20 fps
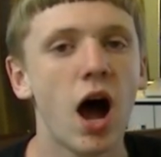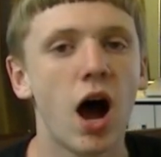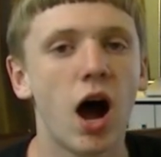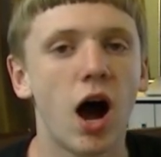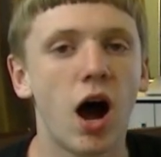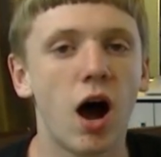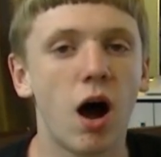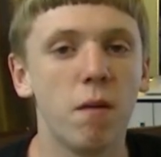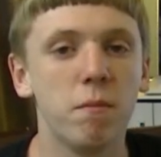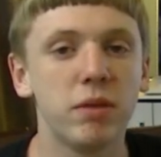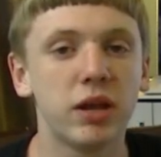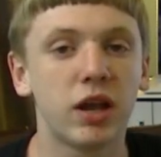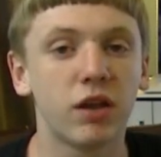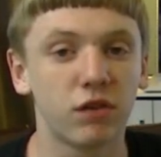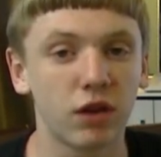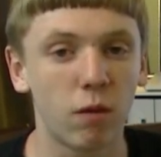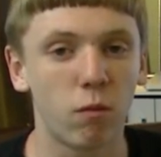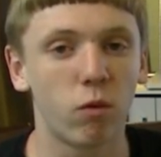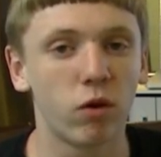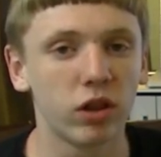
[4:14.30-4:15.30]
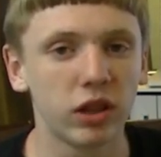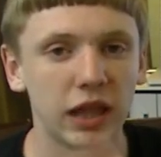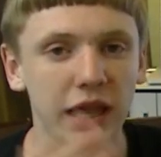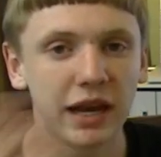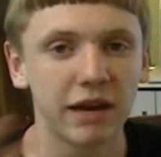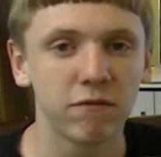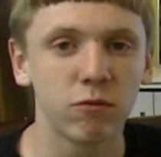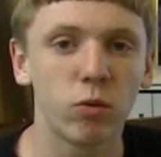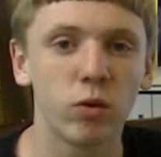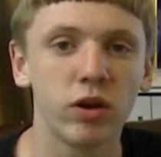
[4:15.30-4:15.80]
um, uh, because I want to
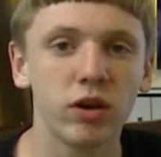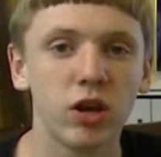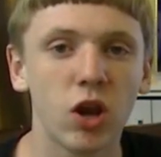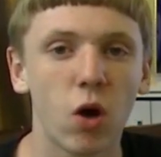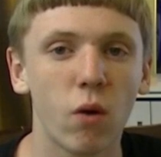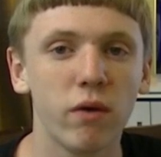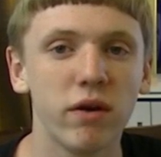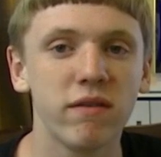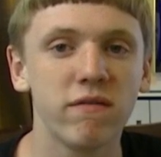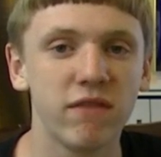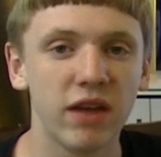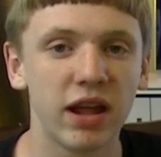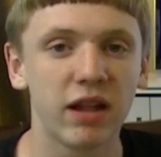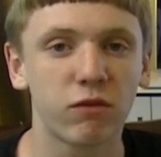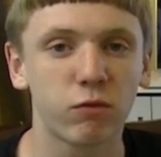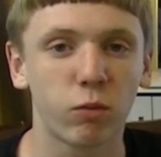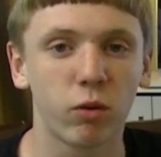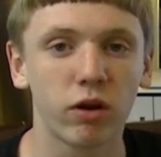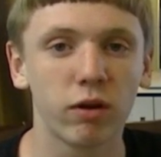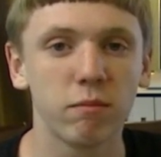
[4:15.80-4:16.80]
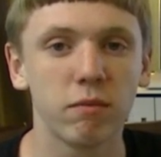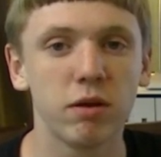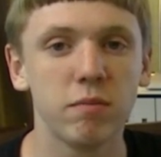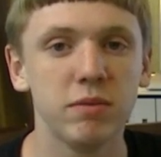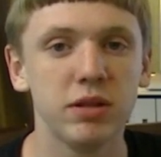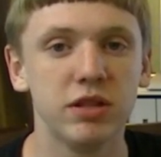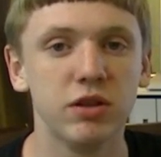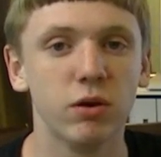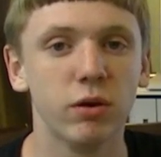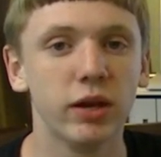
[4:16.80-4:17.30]
let everyone know in advance what I'm going to
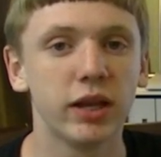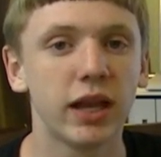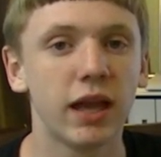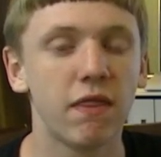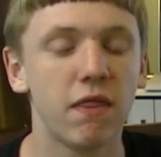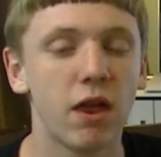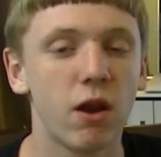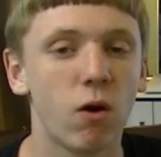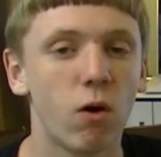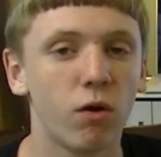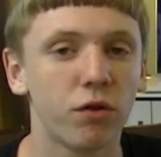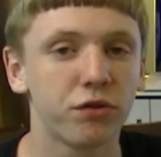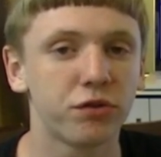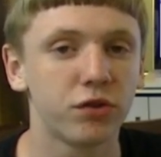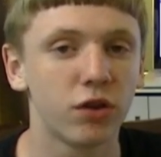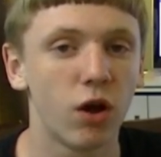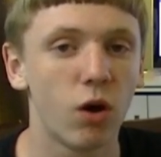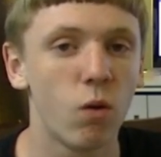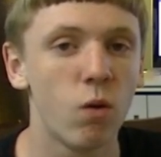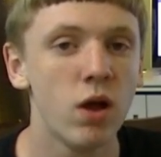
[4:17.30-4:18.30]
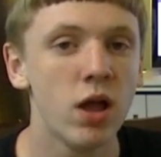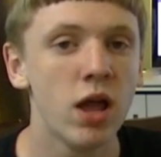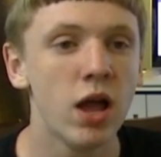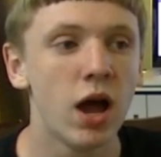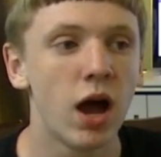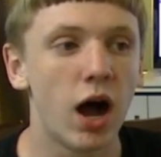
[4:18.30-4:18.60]
be doing, and then also